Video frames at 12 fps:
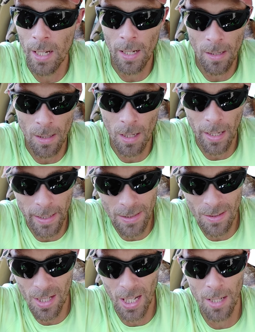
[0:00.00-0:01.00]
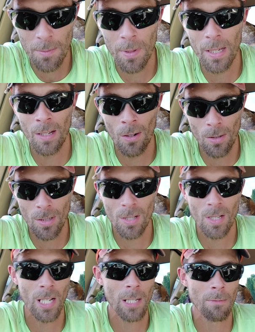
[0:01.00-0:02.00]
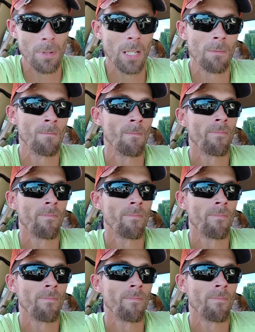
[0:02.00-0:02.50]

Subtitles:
care and landscaping, hardscaping,